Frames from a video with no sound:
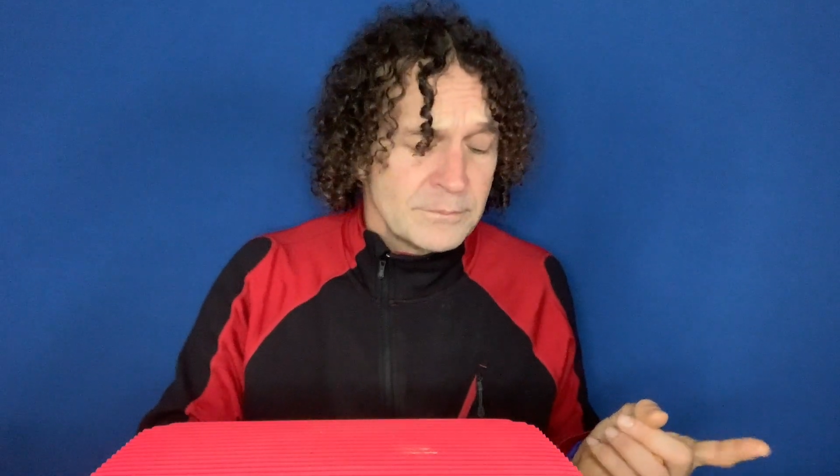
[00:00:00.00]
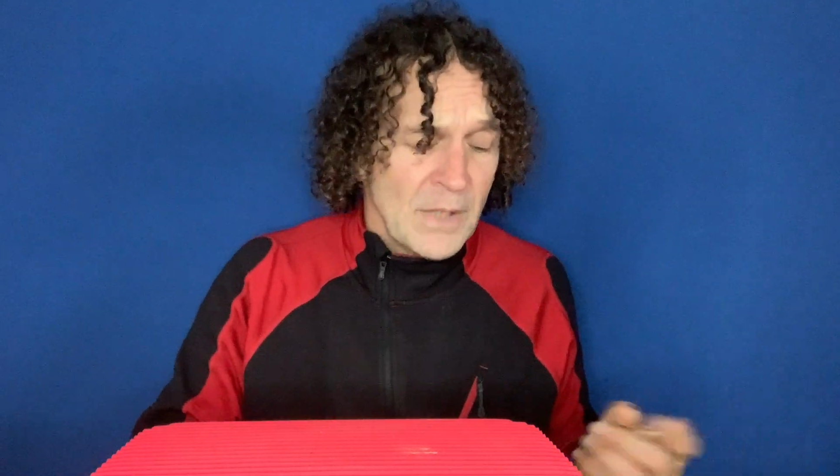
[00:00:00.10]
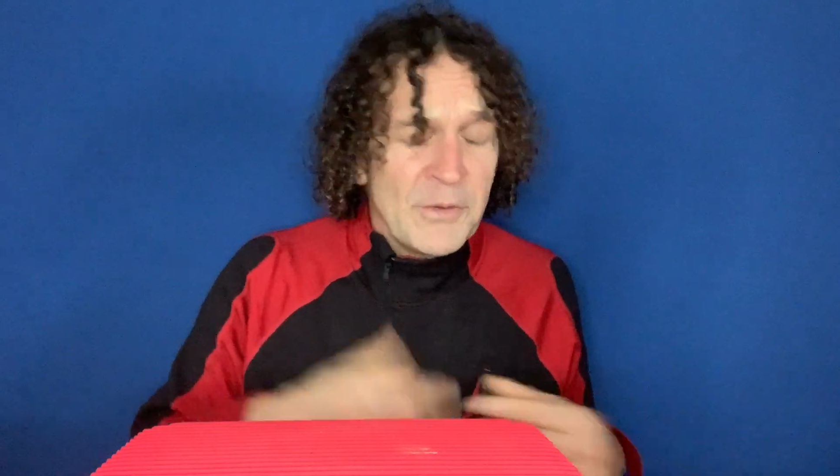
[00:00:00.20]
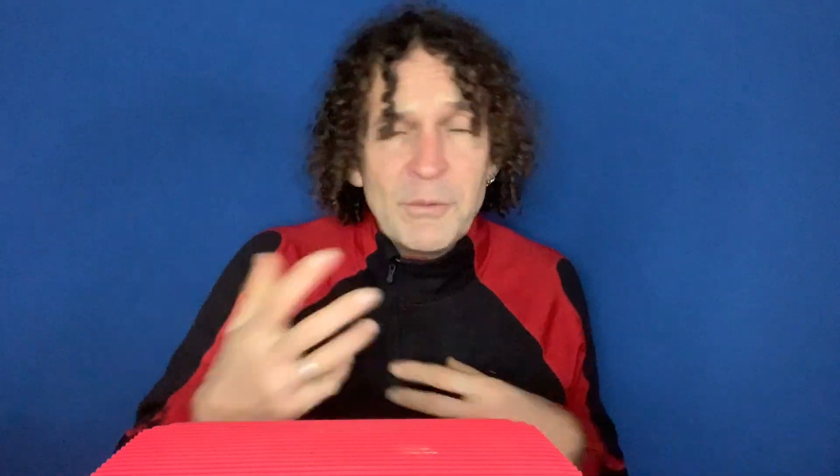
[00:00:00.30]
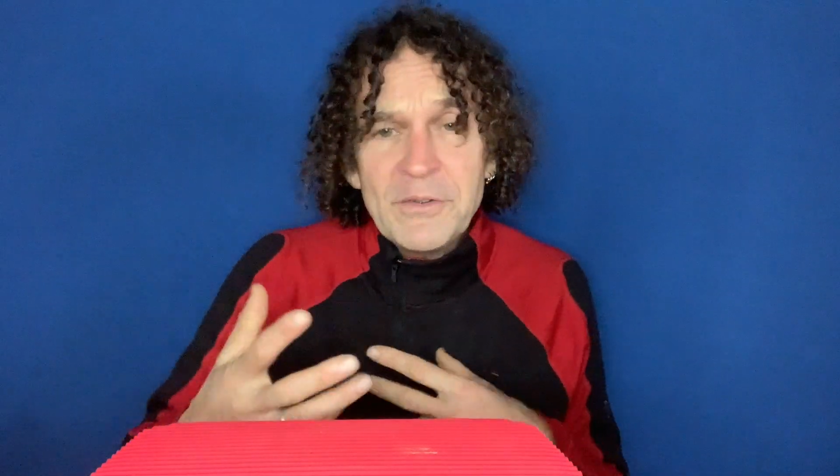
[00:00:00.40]

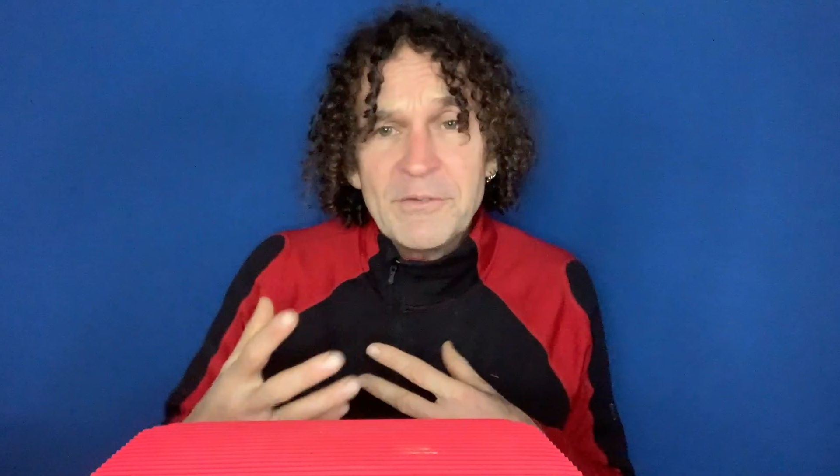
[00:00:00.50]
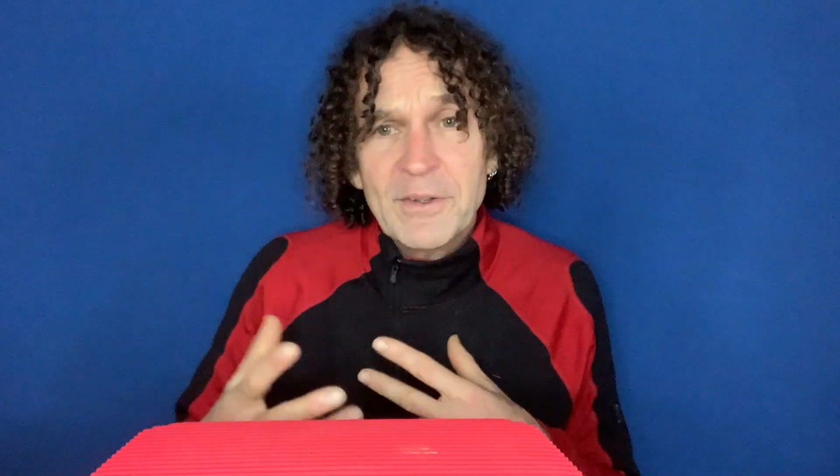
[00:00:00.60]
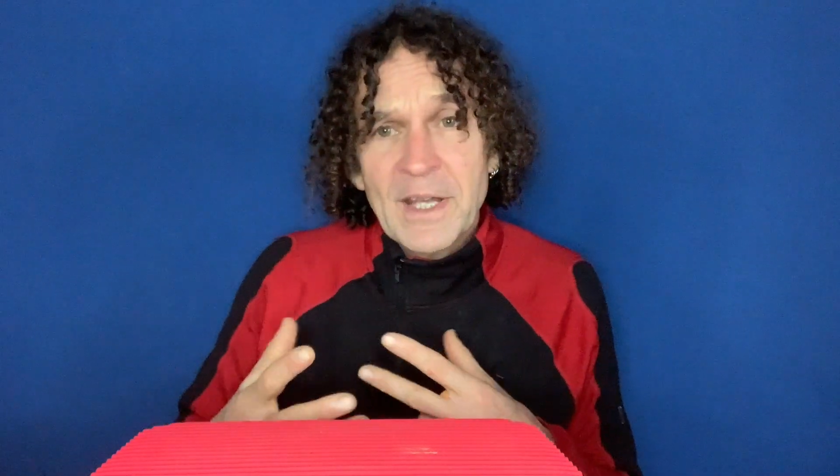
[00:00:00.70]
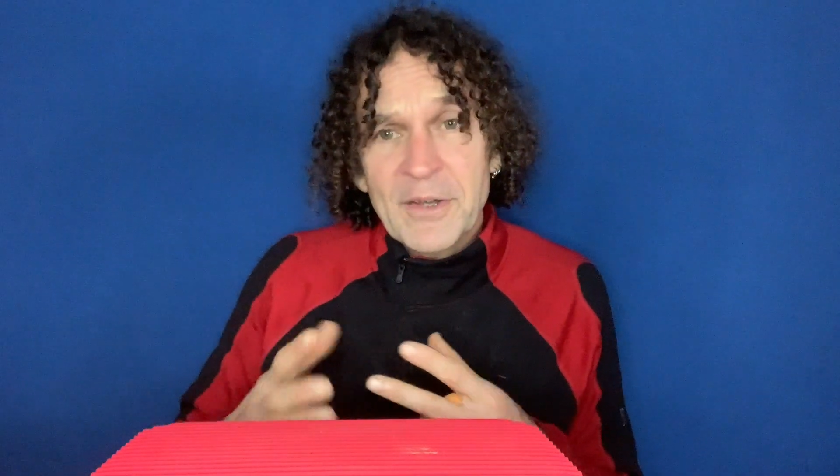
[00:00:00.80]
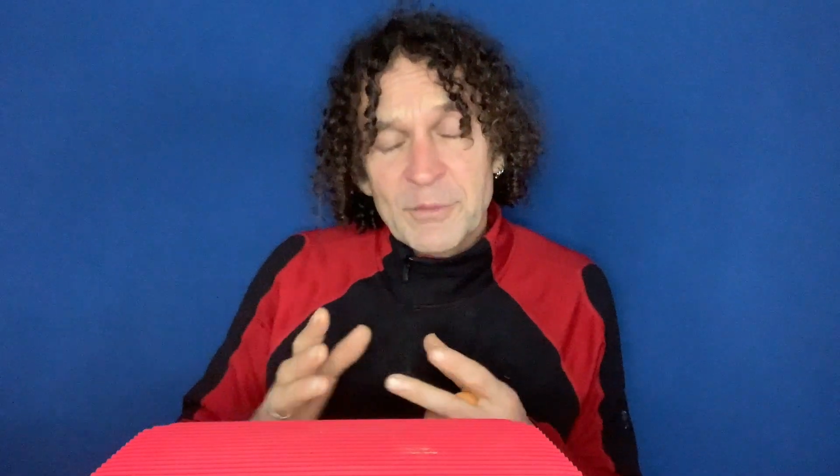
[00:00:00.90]
And the reason for
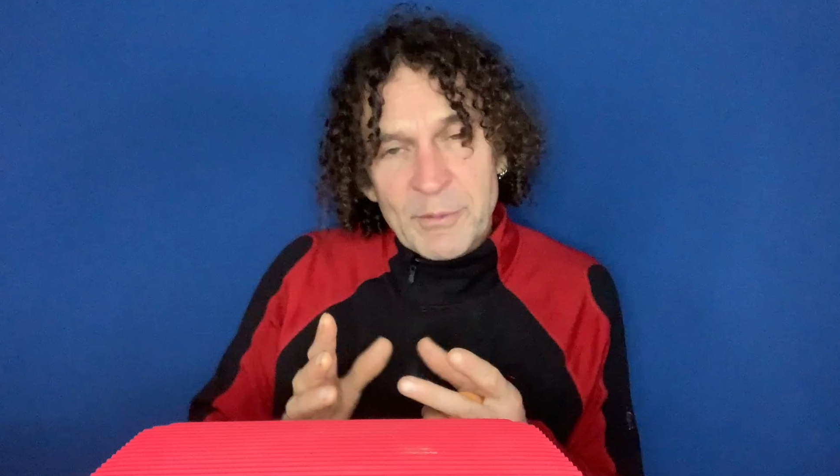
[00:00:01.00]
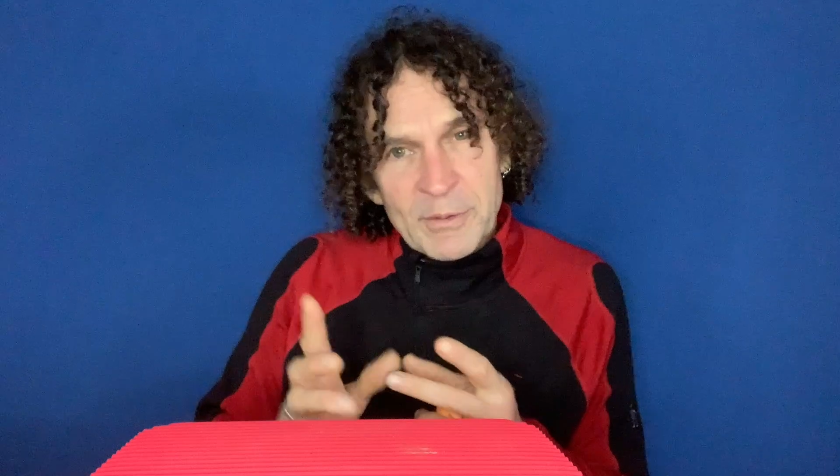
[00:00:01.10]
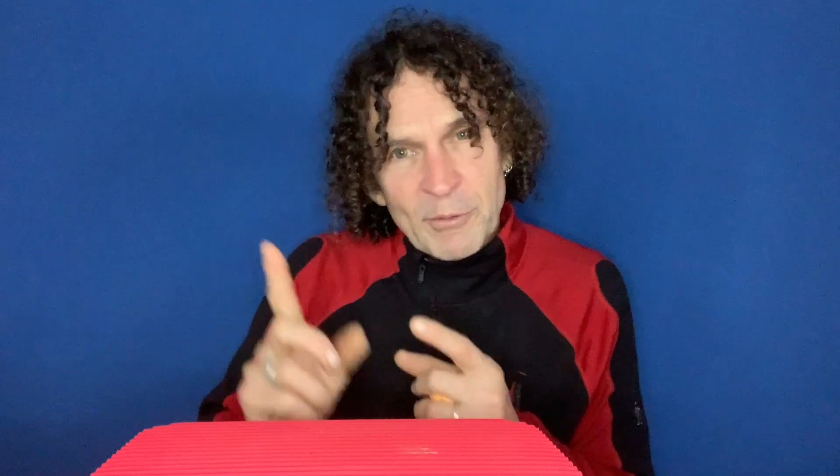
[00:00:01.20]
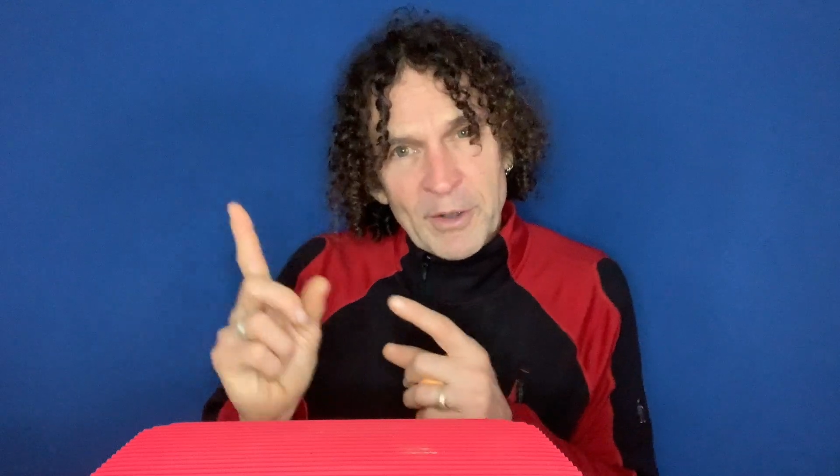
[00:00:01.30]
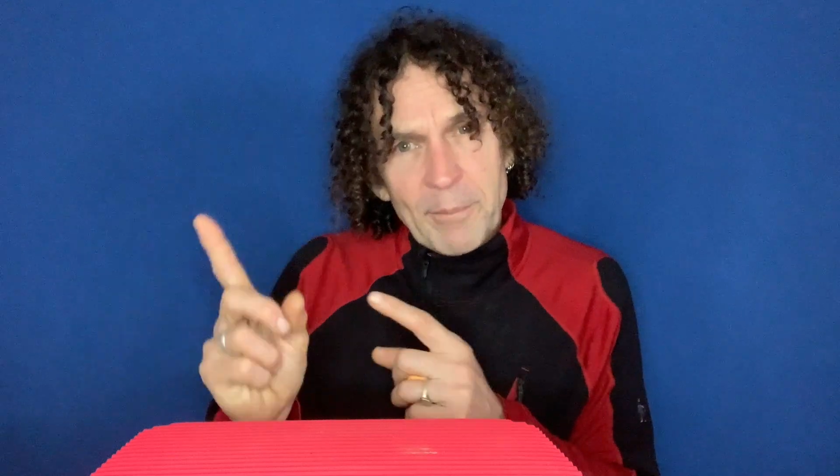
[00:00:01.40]
that is when we
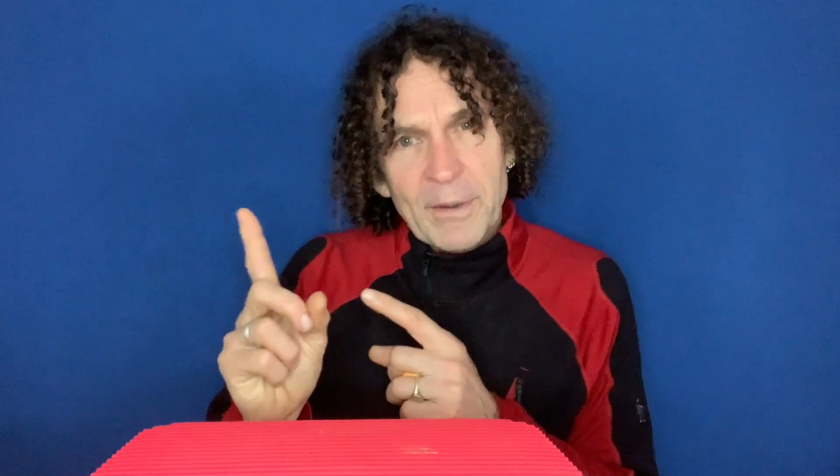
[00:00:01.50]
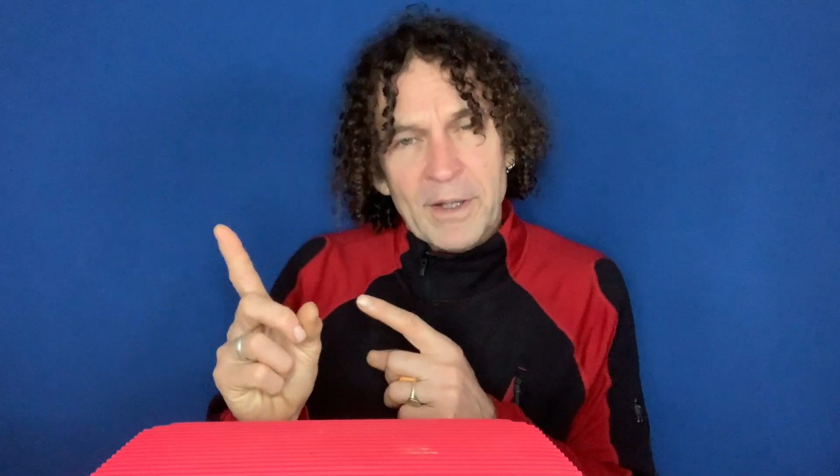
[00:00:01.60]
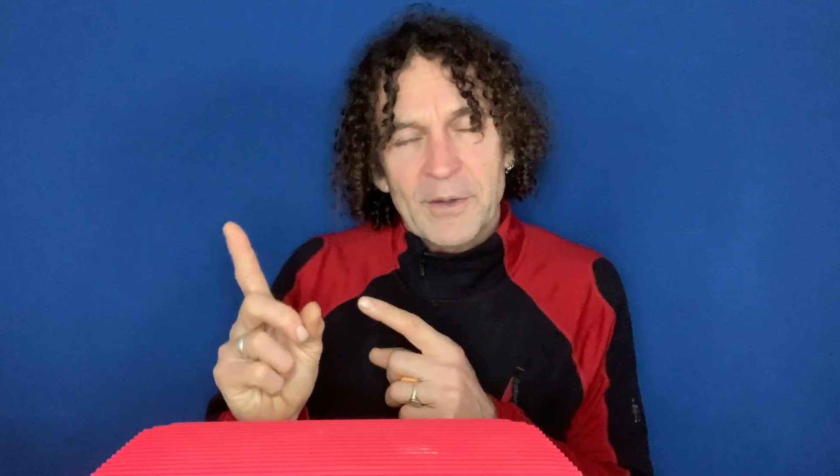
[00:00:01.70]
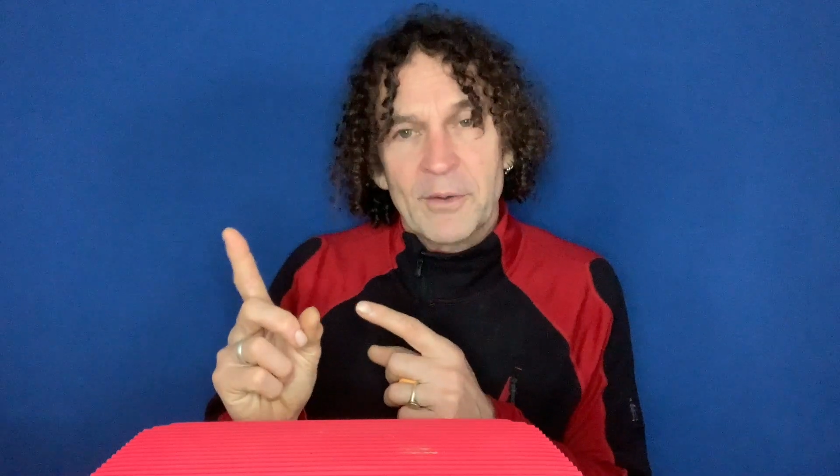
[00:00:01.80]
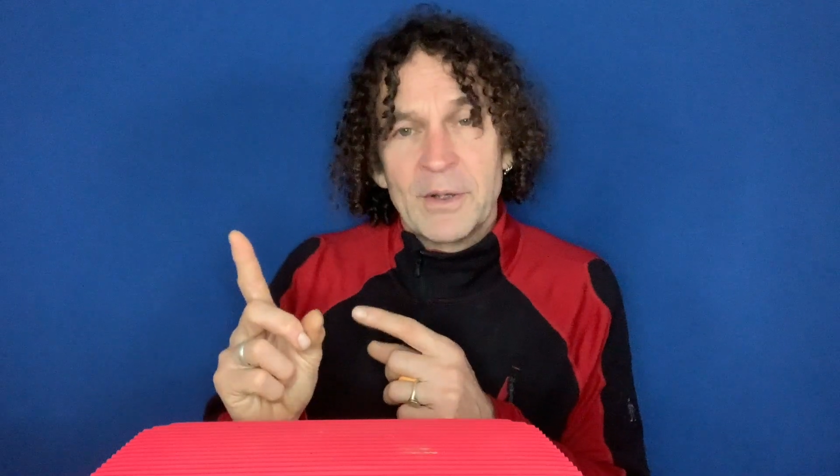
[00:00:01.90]
run up a
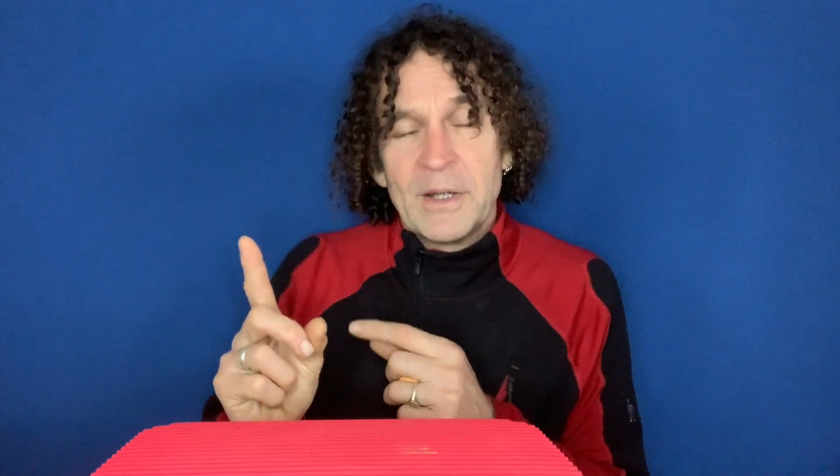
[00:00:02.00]
hill,